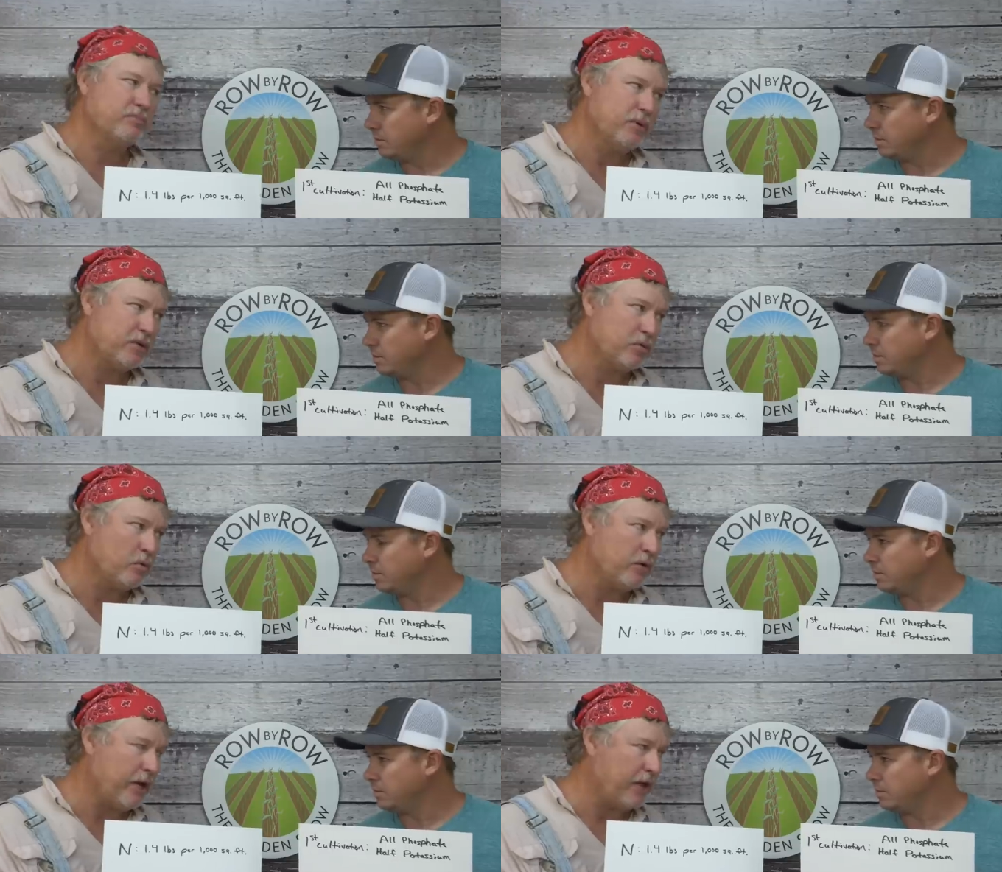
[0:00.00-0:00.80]
Speaker 1: as much as
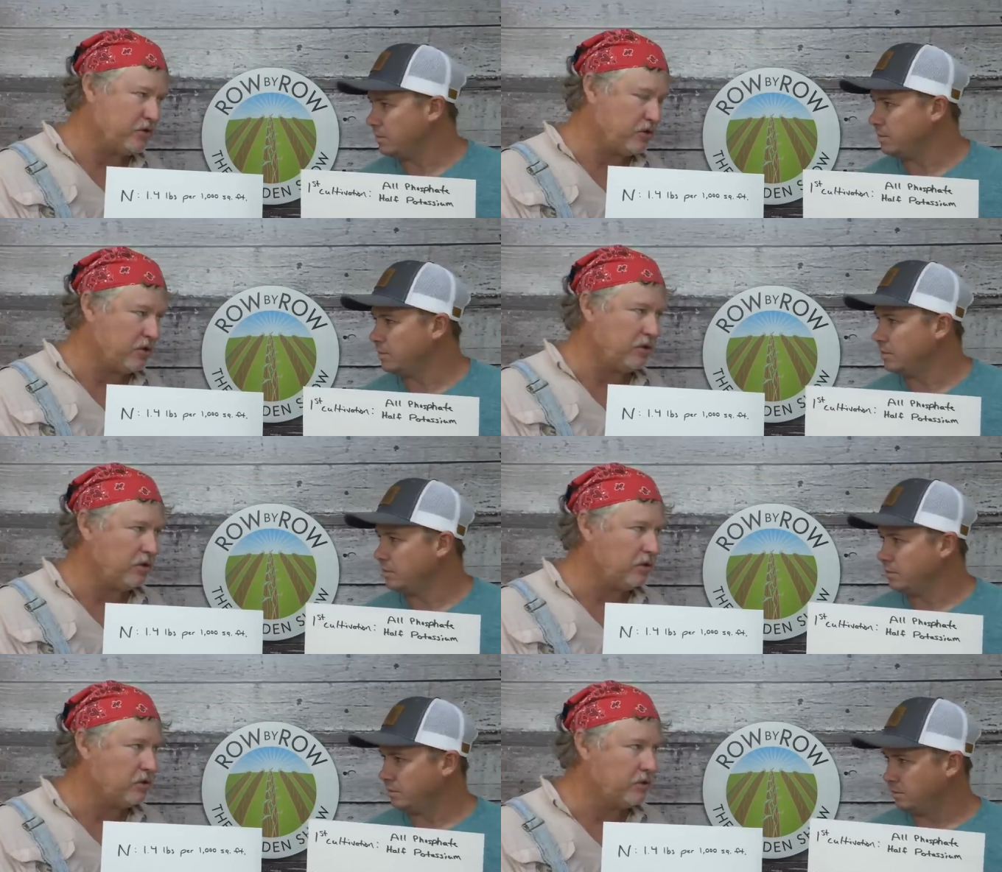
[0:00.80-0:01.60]
what nitrogen
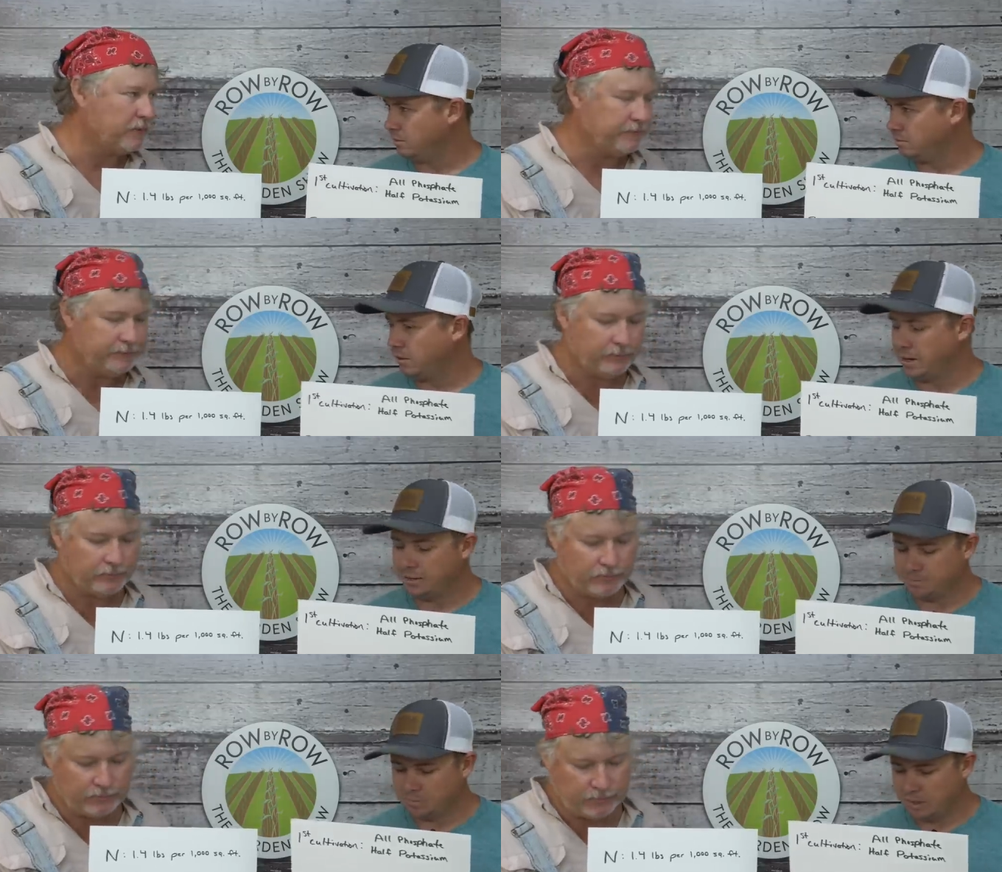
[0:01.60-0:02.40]
does.
Speaker 2: Right.
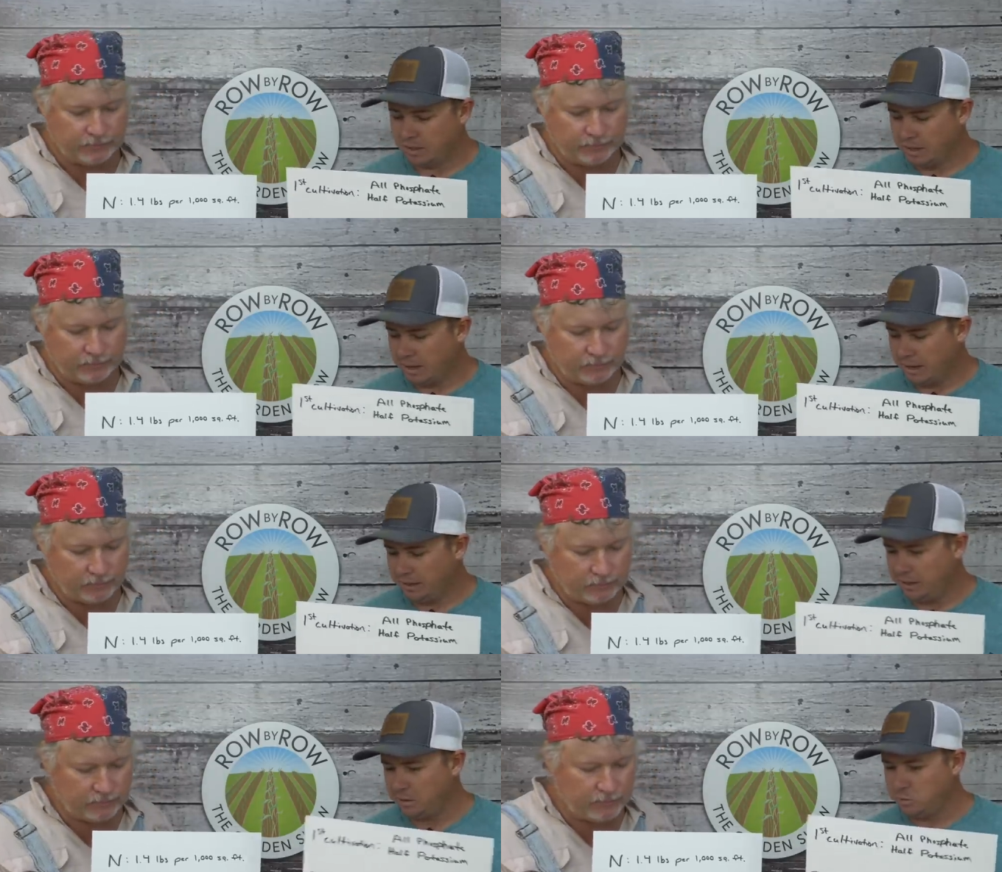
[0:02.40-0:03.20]

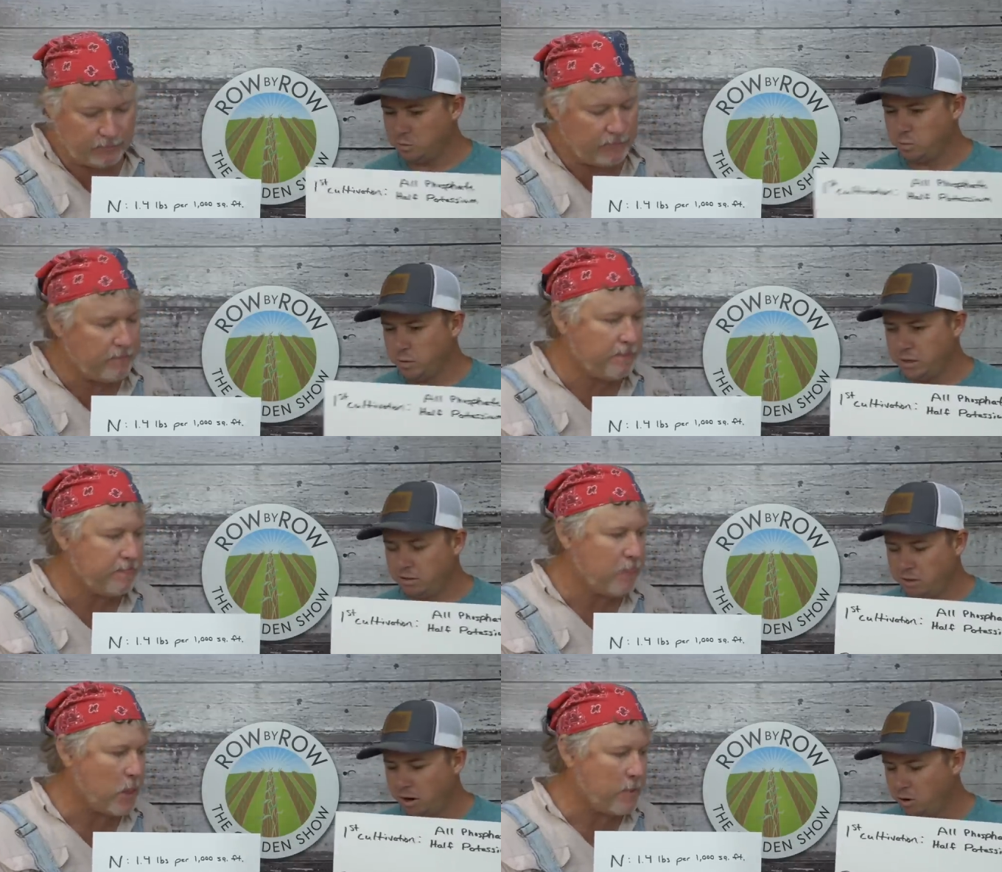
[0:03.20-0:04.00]
And then we're
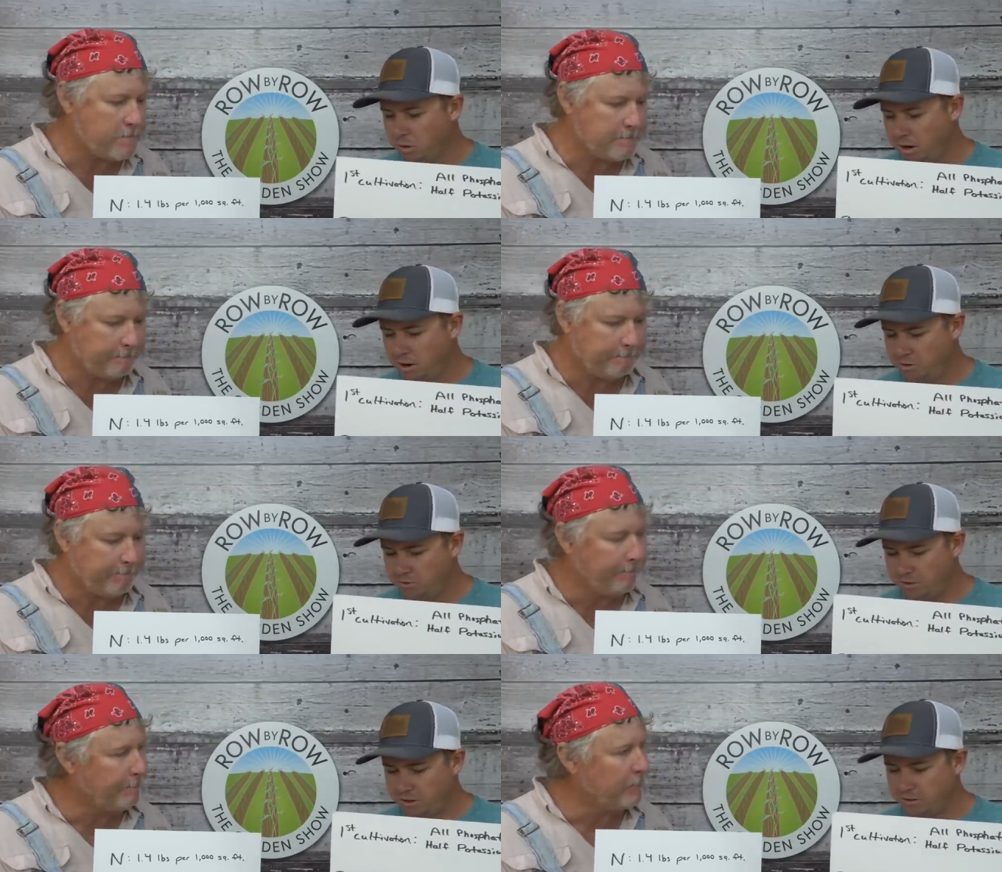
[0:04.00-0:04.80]
going to hold
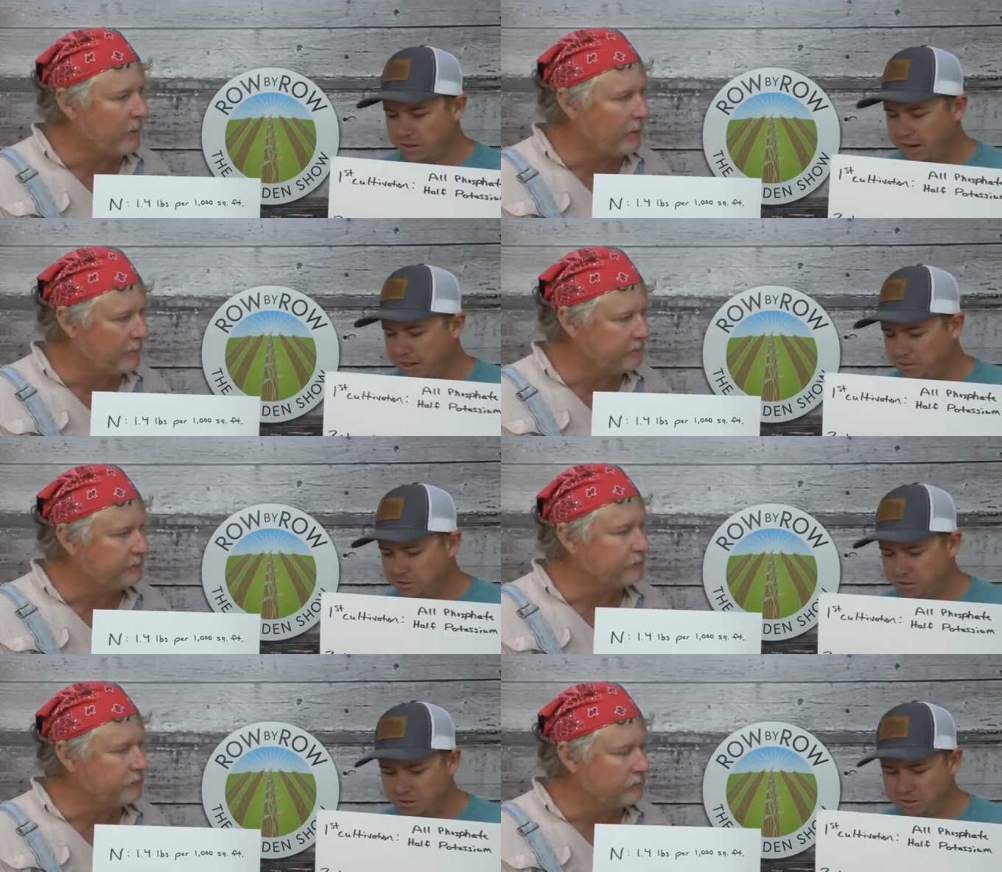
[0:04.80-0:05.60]
off on the
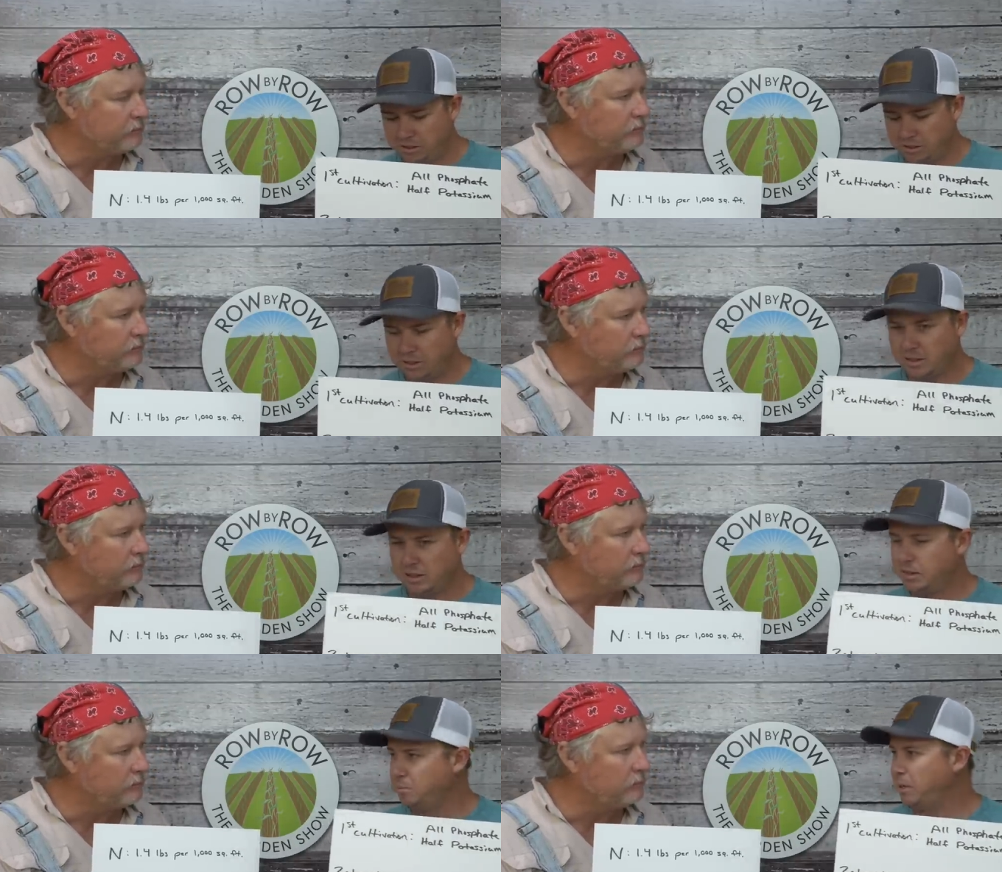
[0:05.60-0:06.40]
nitrogen
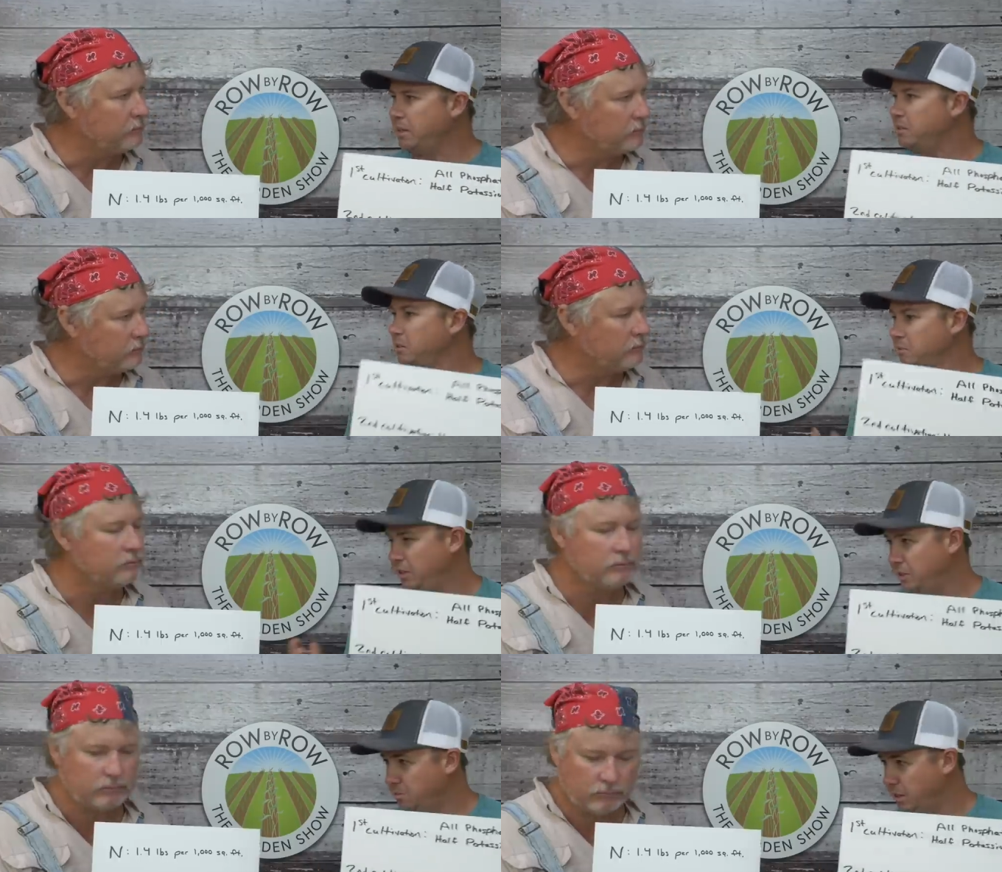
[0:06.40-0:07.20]
uh, based on these